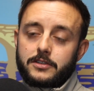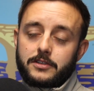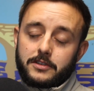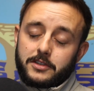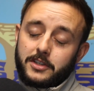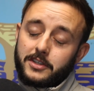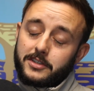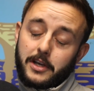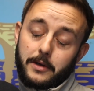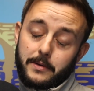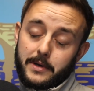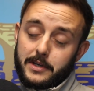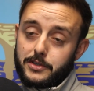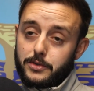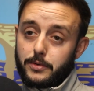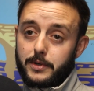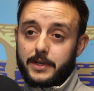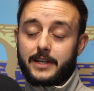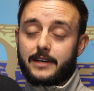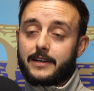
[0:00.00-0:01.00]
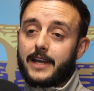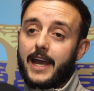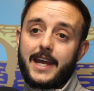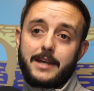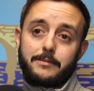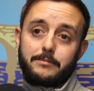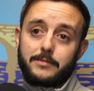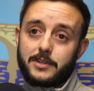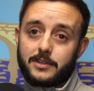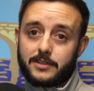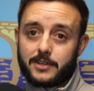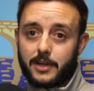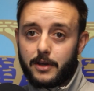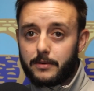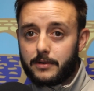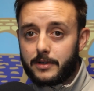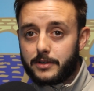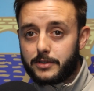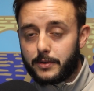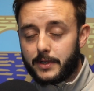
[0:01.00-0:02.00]
just go and enjoy the game. Just go
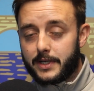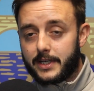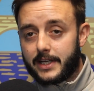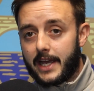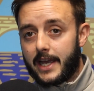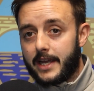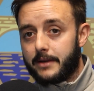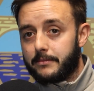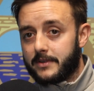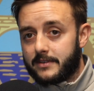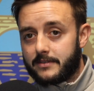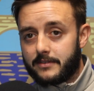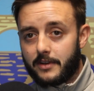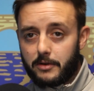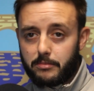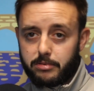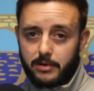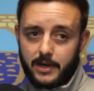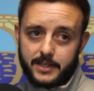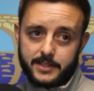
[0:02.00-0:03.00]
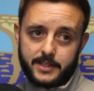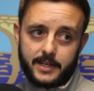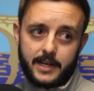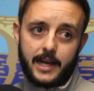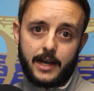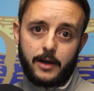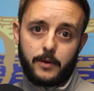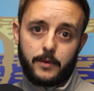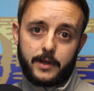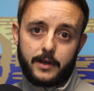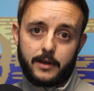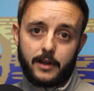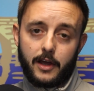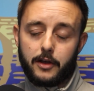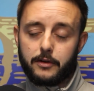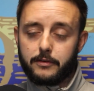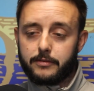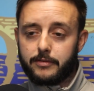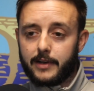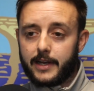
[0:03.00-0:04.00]
and enjoy the game. There's no pressure now, and
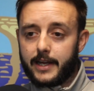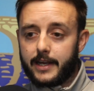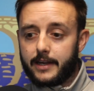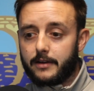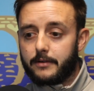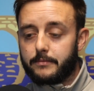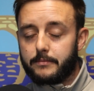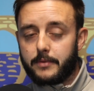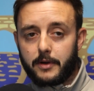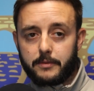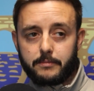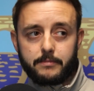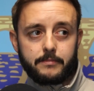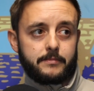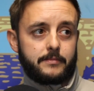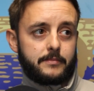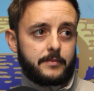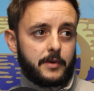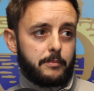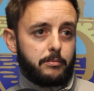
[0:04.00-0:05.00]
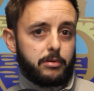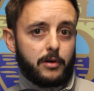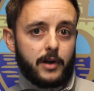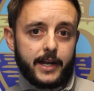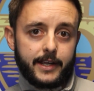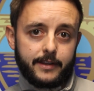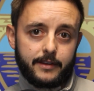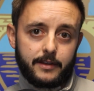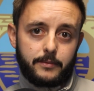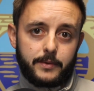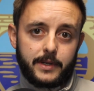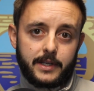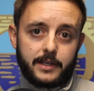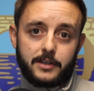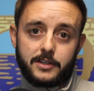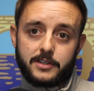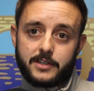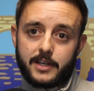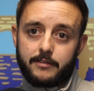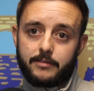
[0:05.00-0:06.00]
hopefully, I pray that we can
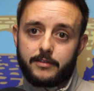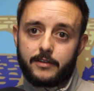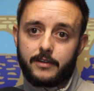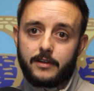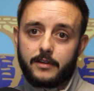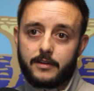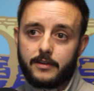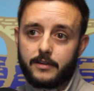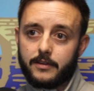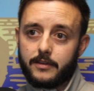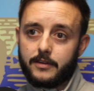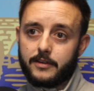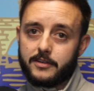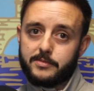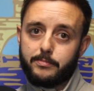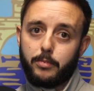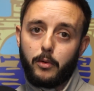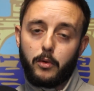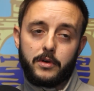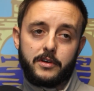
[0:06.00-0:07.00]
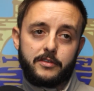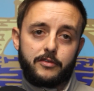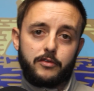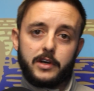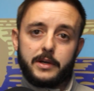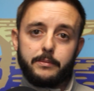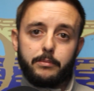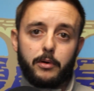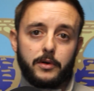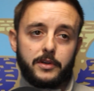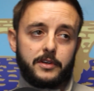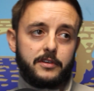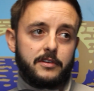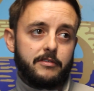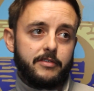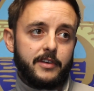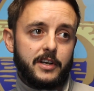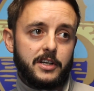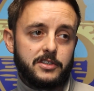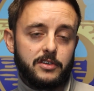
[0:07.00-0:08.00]
just give the supporters 3 points to
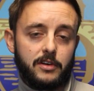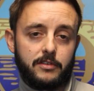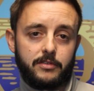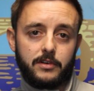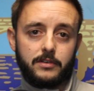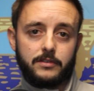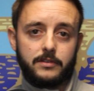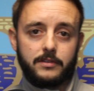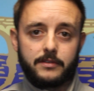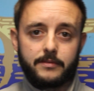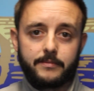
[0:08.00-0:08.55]
finish off on.